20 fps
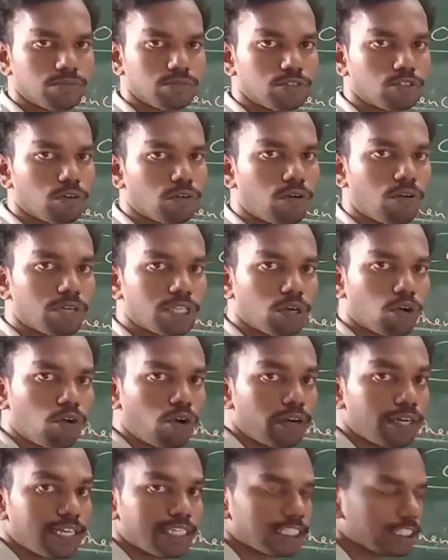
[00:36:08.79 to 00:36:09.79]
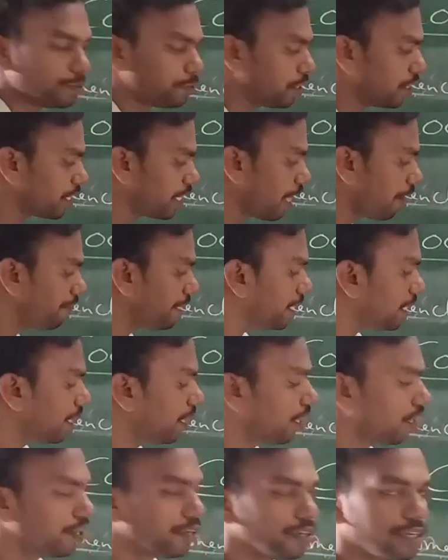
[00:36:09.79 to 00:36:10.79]
So over the coordination sphere you are
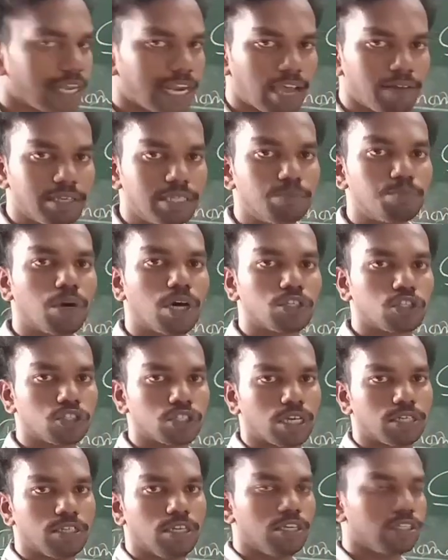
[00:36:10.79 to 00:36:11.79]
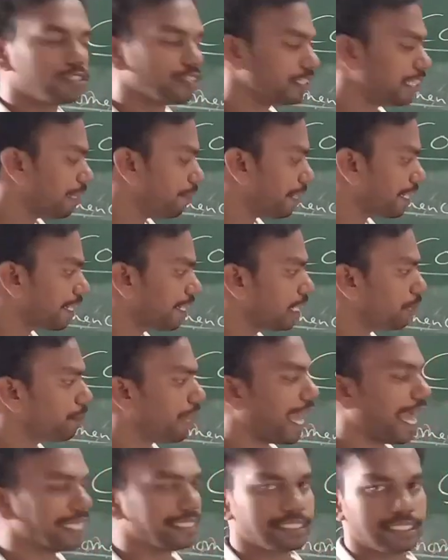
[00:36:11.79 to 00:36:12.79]
having positive charge. So their metal
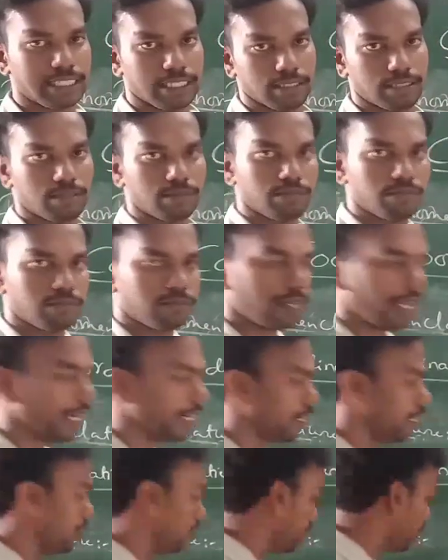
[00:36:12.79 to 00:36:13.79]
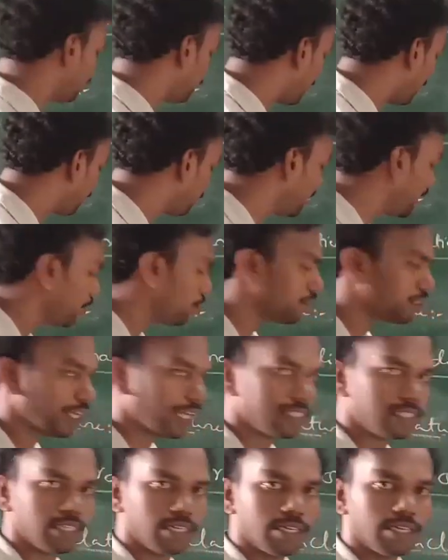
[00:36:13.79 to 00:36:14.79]
name as it is, right? If you are having negative
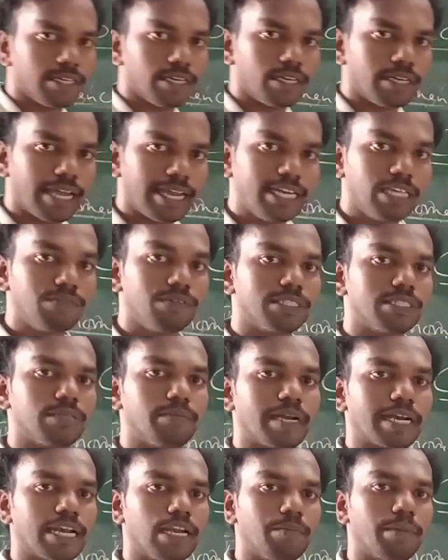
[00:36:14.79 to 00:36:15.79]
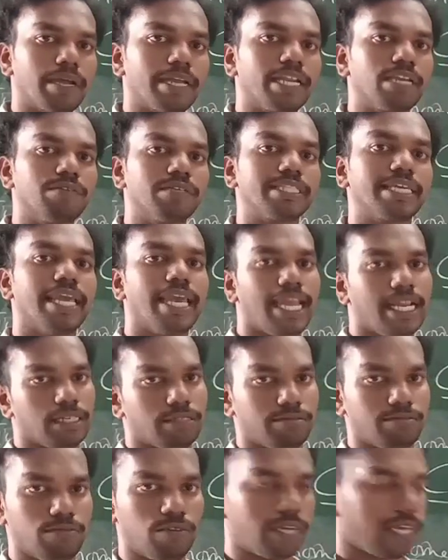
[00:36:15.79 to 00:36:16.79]
charge, metal name ending with
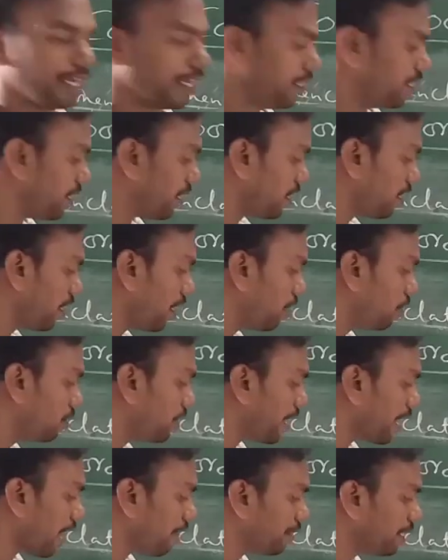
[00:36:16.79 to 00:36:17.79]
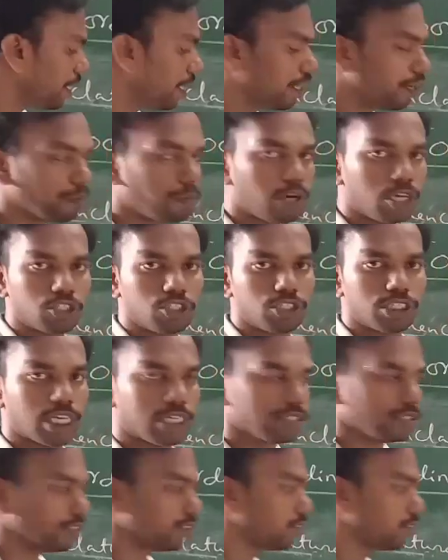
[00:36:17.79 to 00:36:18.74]
8. Okay, here you are having positive charge.